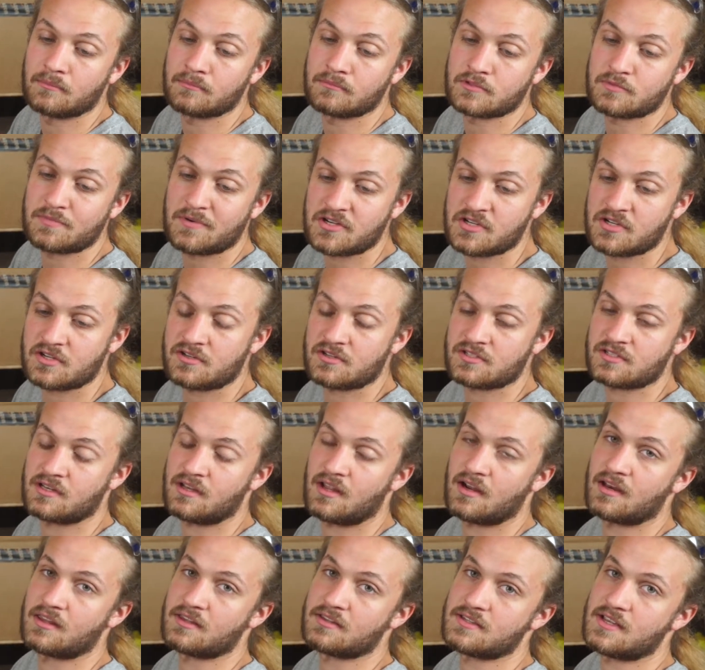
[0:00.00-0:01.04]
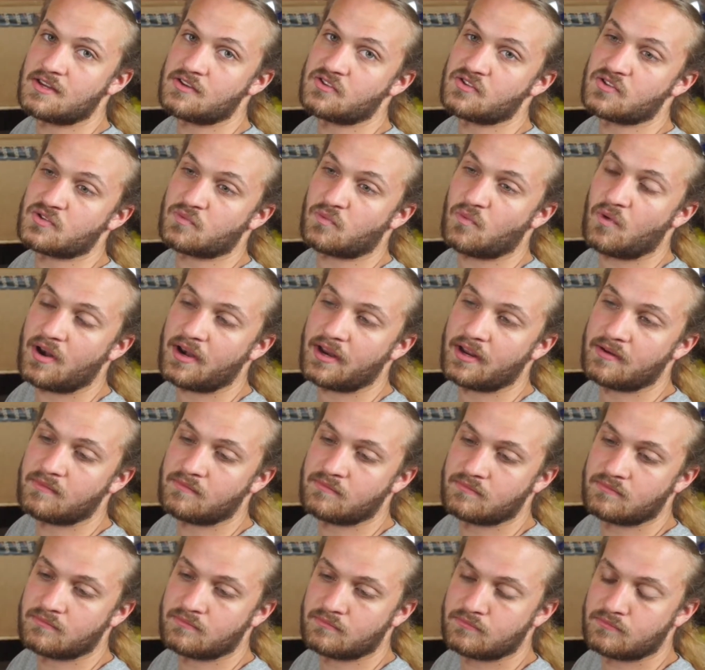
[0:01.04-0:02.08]
especially because a lot of the sensors run at
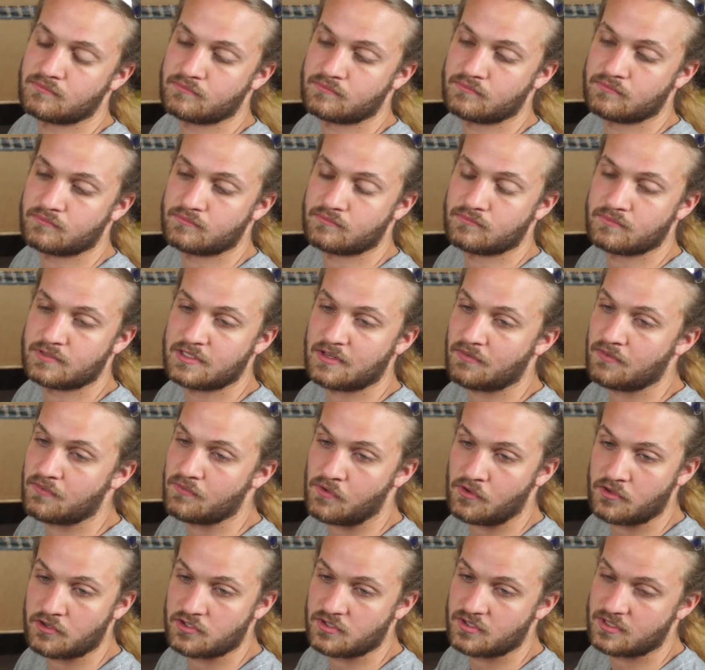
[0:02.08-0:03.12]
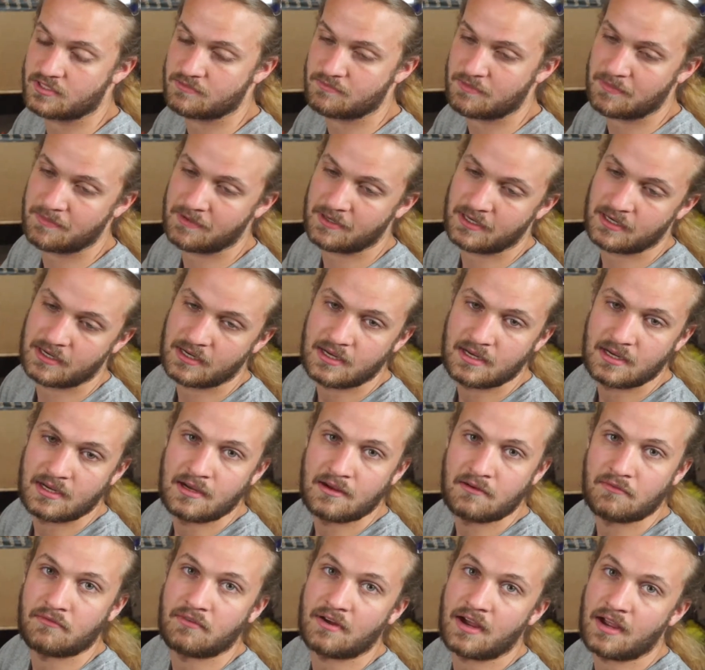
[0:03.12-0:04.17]
different voltages, maybe
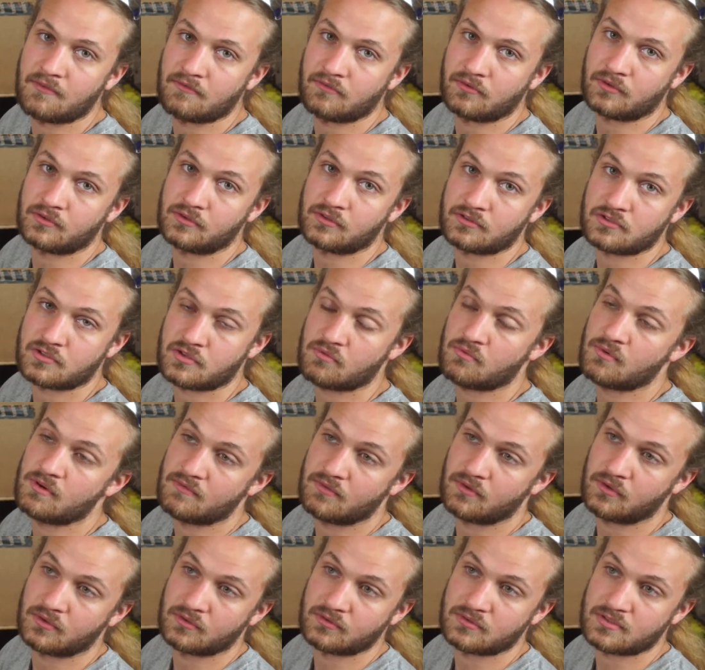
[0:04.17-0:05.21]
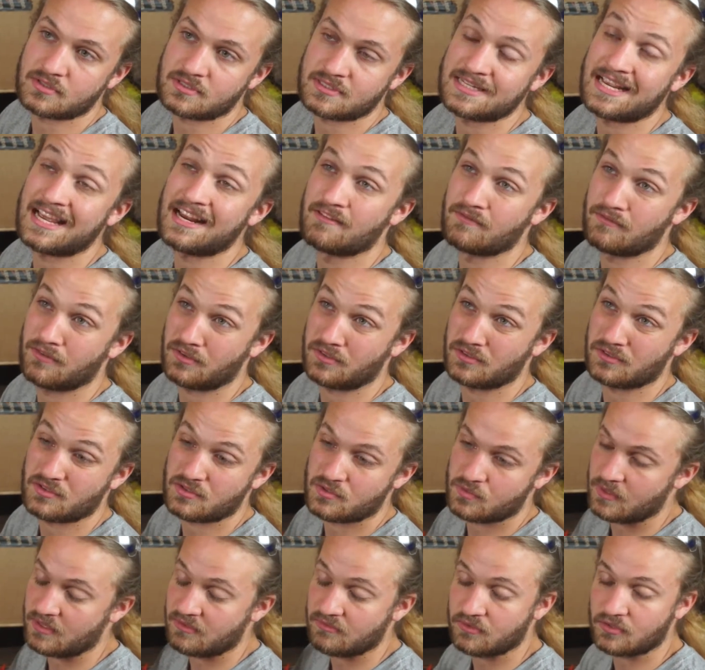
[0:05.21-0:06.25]
5 volts, 3 volts, 10 volts,
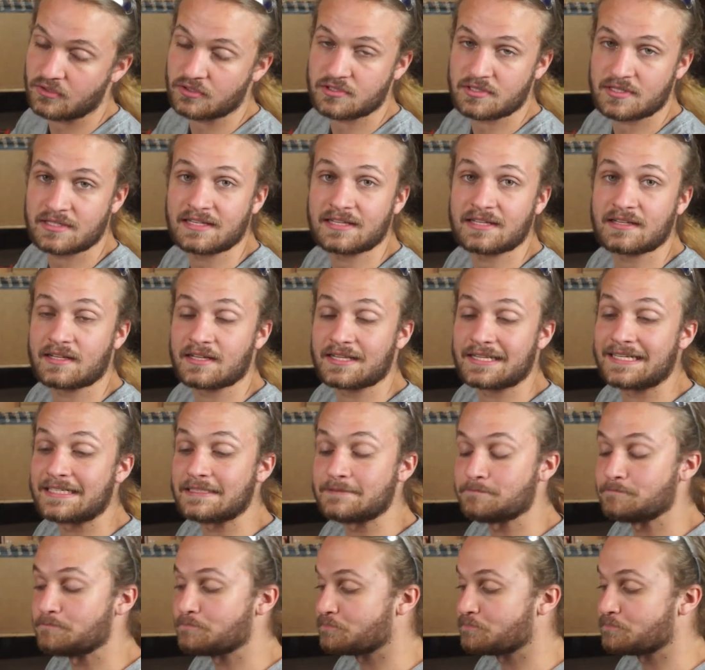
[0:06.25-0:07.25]
12 volts, anything like that.